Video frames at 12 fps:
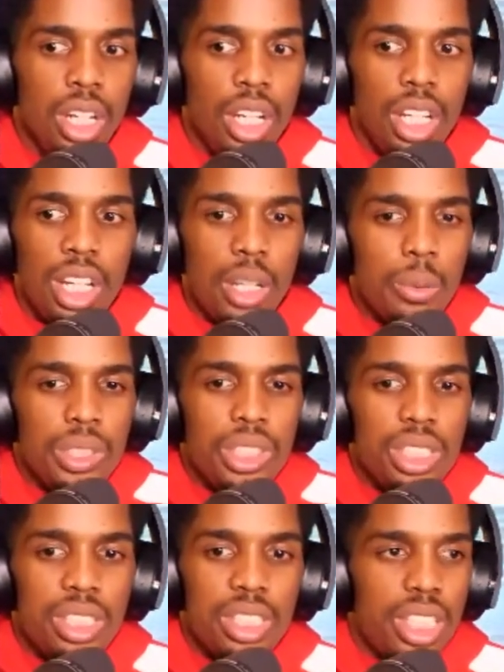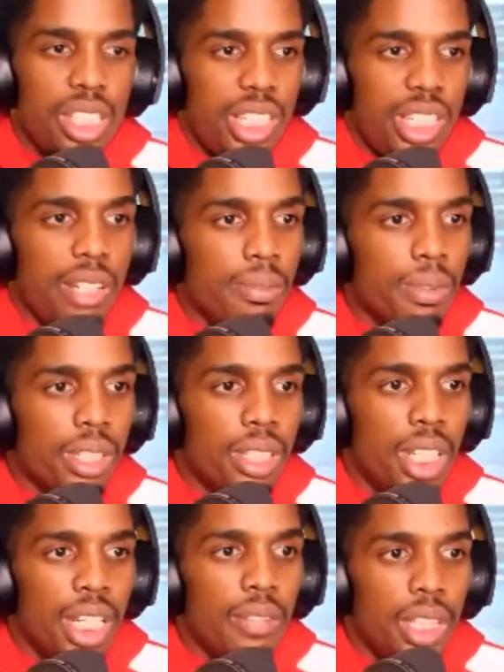It was just different
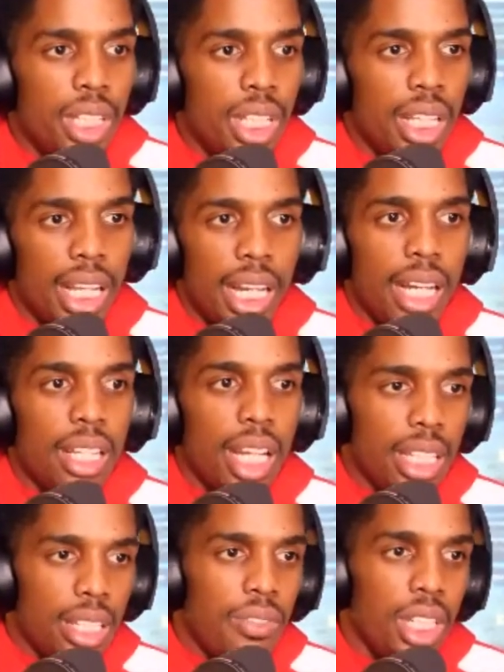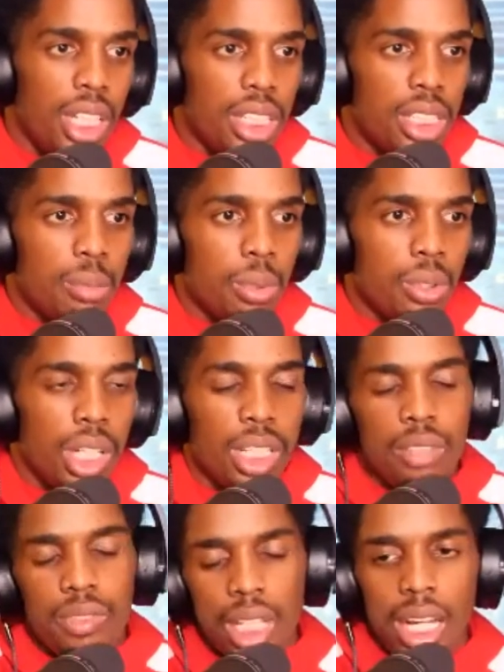and everything. Like I, I, lived in Istanbul, I
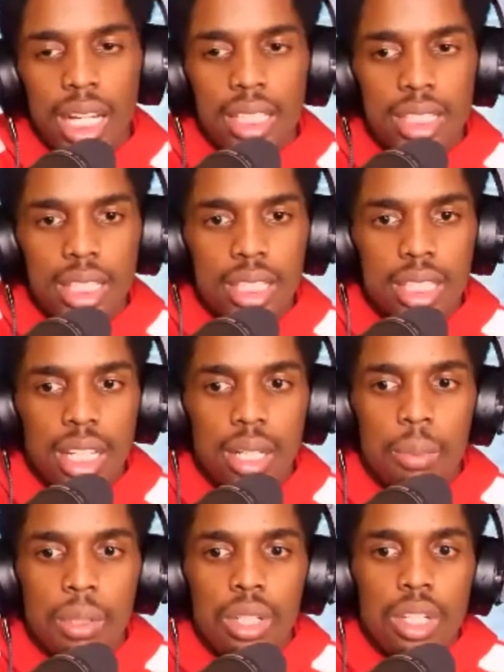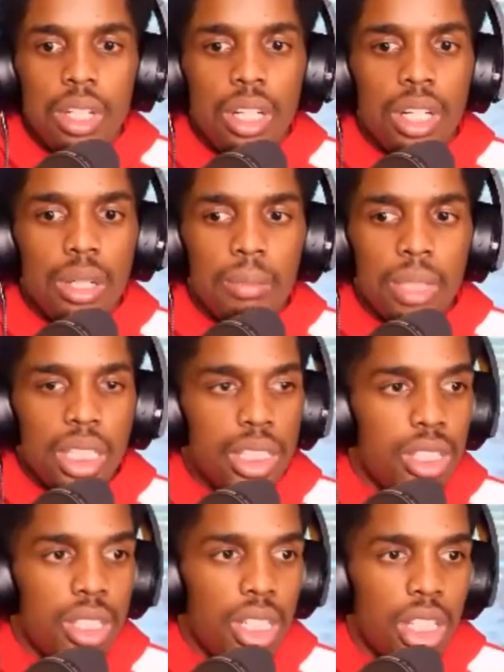lived in Gaziantep, um, and it's,
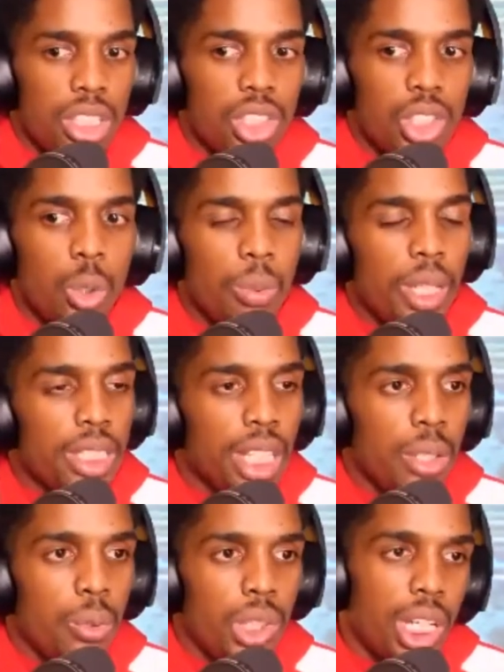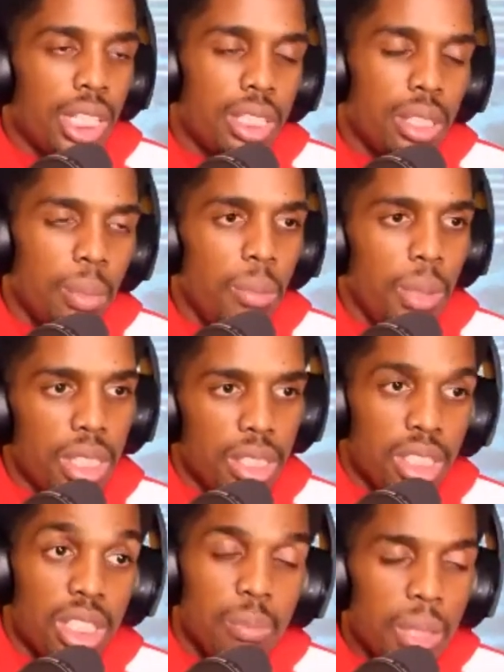there's no place like Uşak to me because
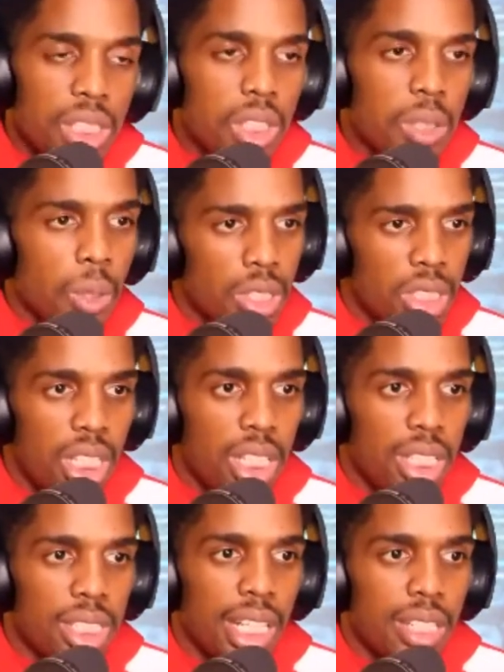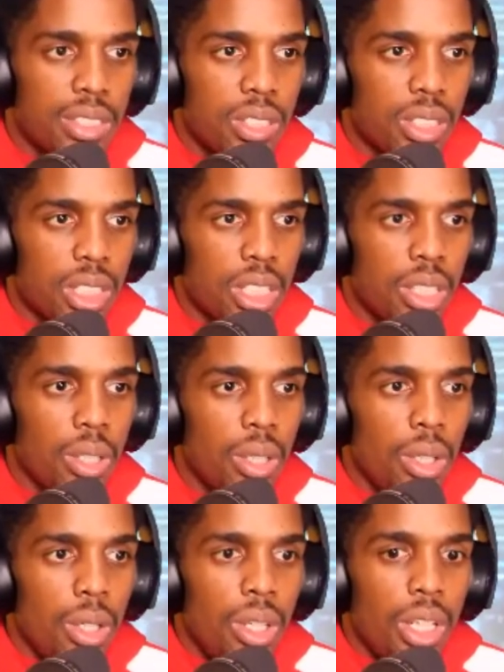it's a much smaller city inside of Turkey.
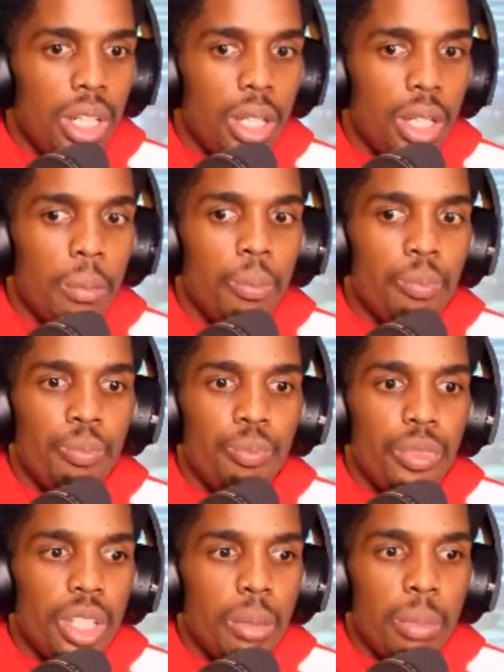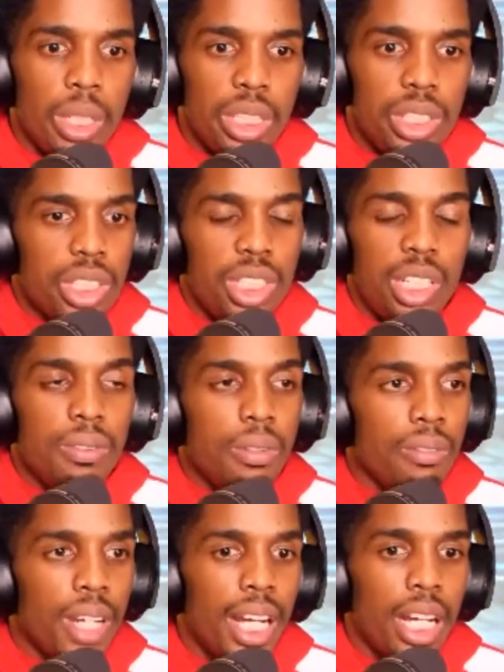Um, but it's just different
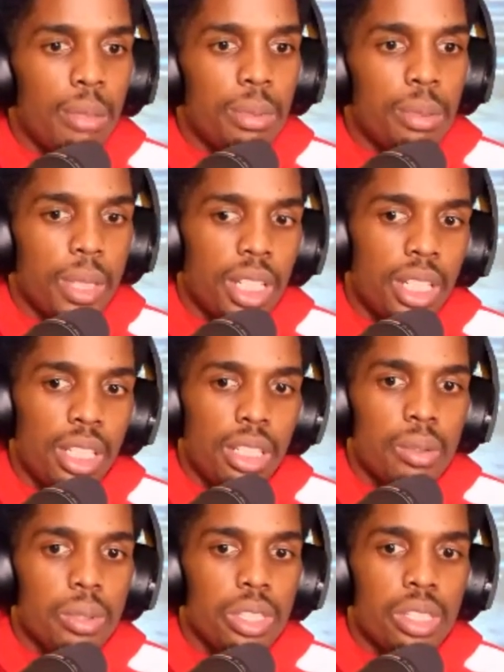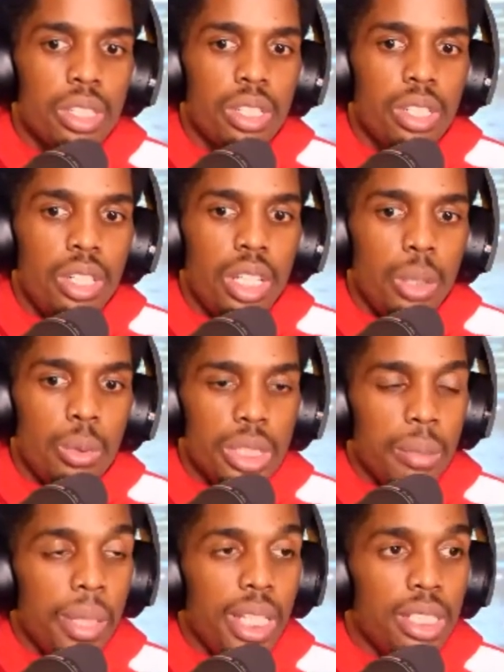vibes, man, and it was it was
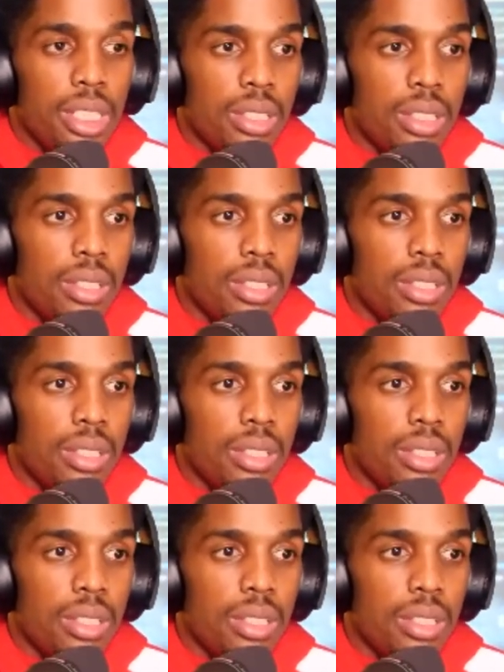amazing.